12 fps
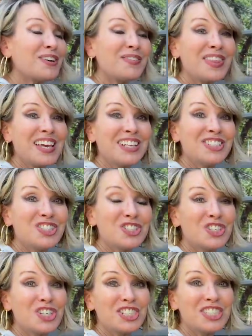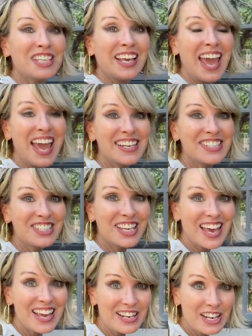of things just
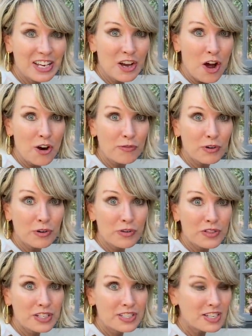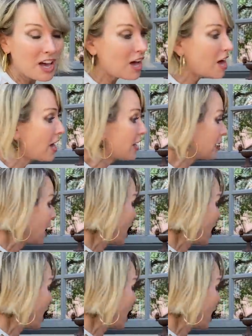cascading over the side.